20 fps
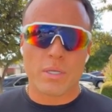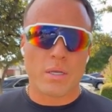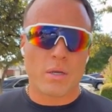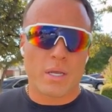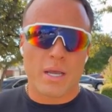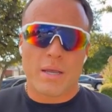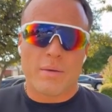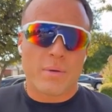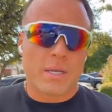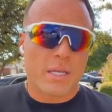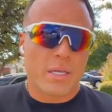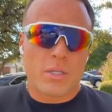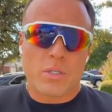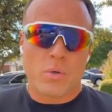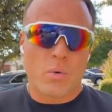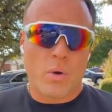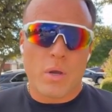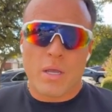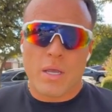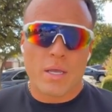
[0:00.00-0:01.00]
it'll have like a
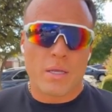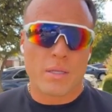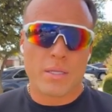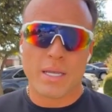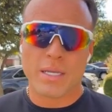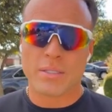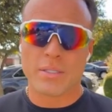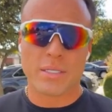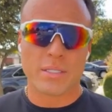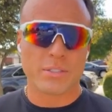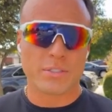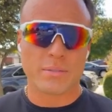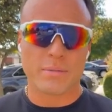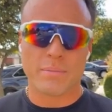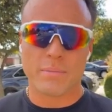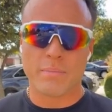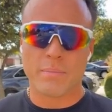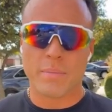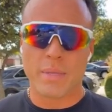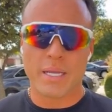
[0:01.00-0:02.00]
URL like this.
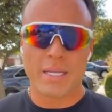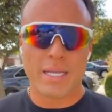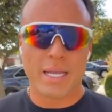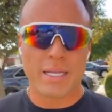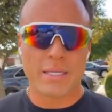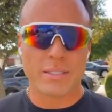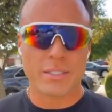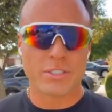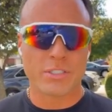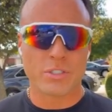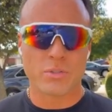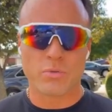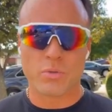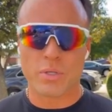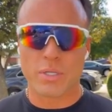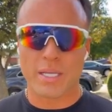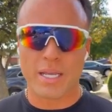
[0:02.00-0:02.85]
But again, this is really